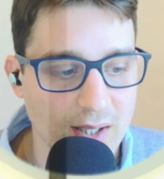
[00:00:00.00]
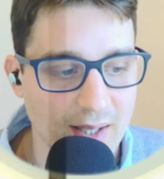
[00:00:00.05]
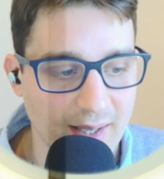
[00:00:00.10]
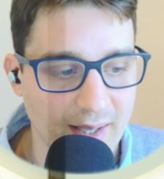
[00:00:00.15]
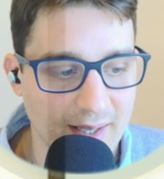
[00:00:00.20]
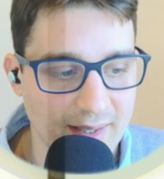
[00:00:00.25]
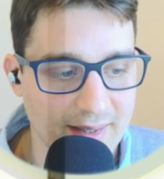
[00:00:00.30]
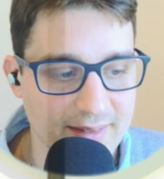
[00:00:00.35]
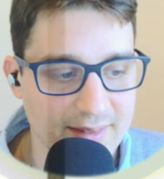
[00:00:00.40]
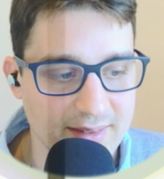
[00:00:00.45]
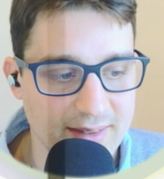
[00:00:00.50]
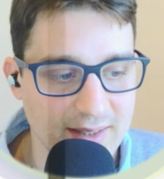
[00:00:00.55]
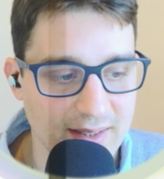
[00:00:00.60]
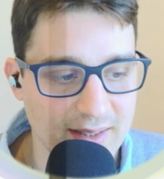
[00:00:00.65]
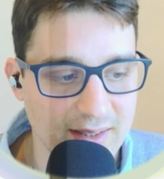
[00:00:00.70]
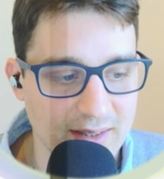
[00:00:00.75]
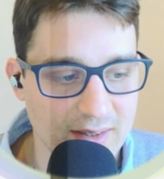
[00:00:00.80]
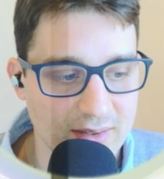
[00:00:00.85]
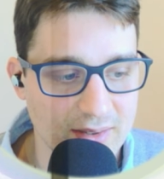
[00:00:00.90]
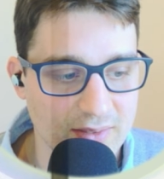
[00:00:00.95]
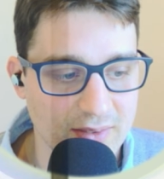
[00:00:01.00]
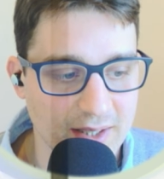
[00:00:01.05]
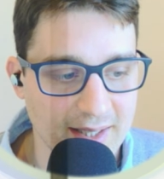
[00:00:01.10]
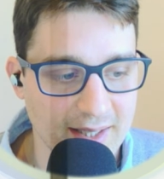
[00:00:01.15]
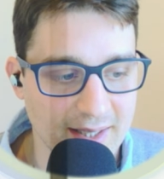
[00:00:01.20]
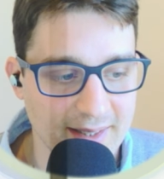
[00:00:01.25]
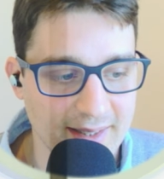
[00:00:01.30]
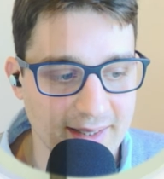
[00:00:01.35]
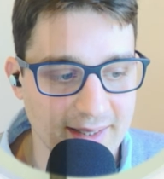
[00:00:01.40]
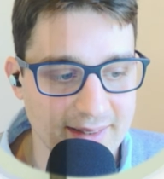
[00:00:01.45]
And here we
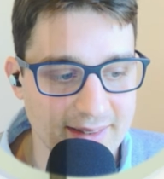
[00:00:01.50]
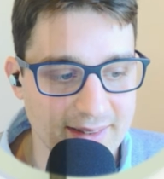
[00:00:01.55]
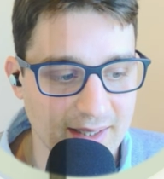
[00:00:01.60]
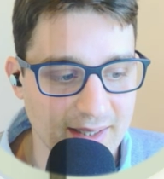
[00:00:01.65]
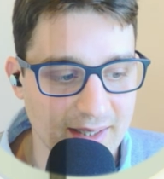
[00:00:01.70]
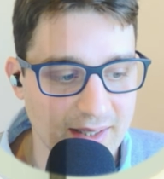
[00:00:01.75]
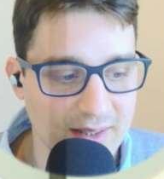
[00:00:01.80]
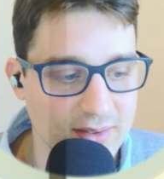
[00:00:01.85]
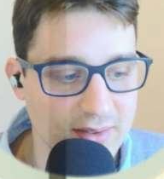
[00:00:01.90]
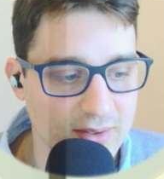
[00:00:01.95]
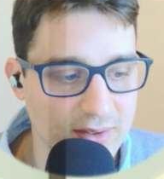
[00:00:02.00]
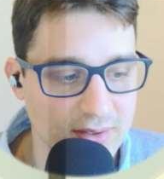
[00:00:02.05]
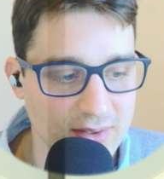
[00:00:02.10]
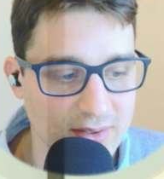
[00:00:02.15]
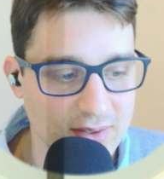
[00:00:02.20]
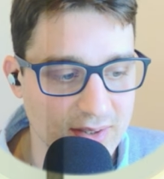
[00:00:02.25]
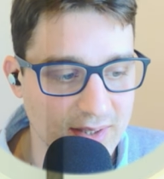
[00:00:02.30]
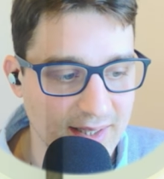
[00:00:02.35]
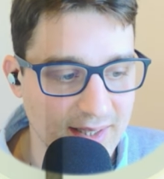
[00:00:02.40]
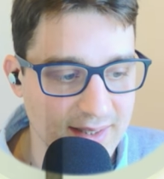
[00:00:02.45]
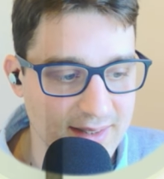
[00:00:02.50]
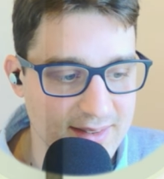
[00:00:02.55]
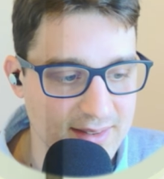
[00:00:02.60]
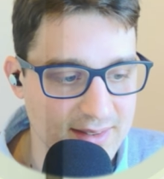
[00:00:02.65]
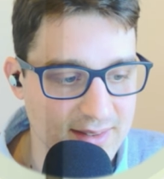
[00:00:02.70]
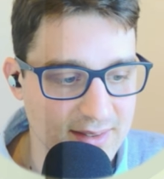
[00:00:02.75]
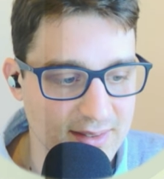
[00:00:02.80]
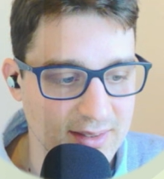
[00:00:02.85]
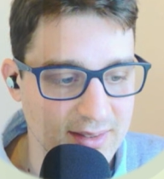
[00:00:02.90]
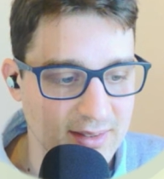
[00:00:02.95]
can add our
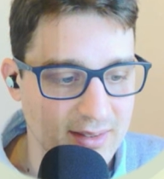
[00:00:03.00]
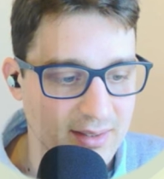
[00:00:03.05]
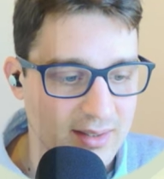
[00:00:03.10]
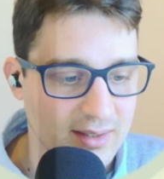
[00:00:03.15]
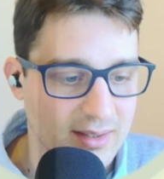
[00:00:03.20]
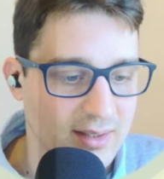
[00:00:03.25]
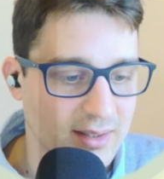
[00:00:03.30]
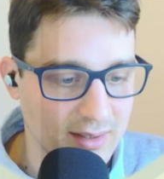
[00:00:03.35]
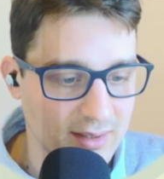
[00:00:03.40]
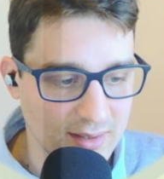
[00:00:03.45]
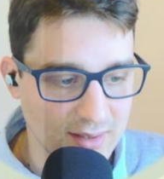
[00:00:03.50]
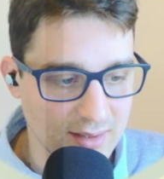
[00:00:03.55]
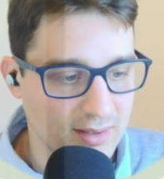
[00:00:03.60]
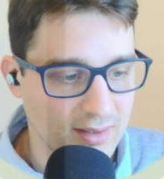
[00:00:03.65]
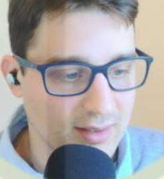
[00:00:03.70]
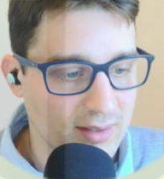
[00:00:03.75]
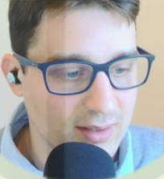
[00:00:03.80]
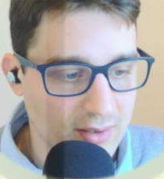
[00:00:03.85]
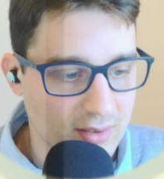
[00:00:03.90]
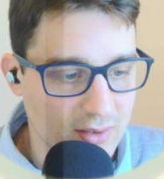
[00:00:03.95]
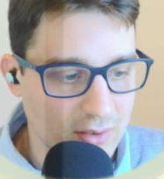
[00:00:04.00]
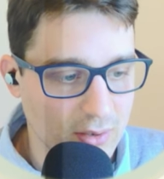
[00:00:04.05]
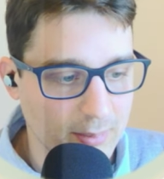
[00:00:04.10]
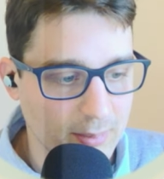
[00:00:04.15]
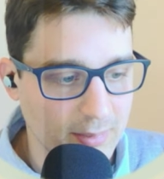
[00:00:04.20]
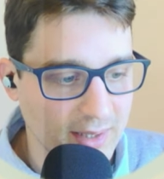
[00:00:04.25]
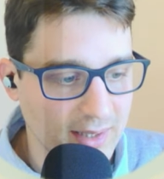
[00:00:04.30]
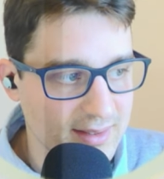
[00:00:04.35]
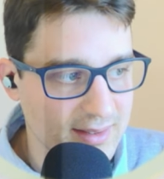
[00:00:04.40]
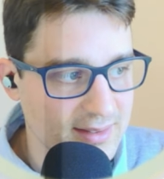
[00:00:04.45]
authorized
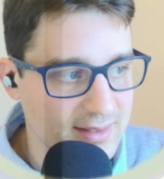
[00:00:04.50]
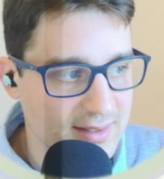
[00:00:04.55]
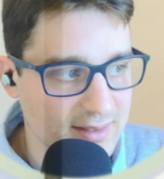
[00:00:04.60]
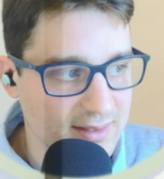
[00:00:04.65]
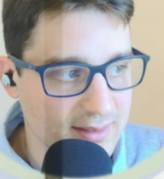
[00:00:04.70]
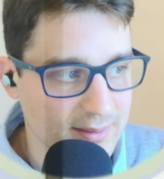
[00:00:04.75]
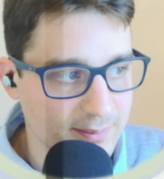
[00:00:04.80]
domains.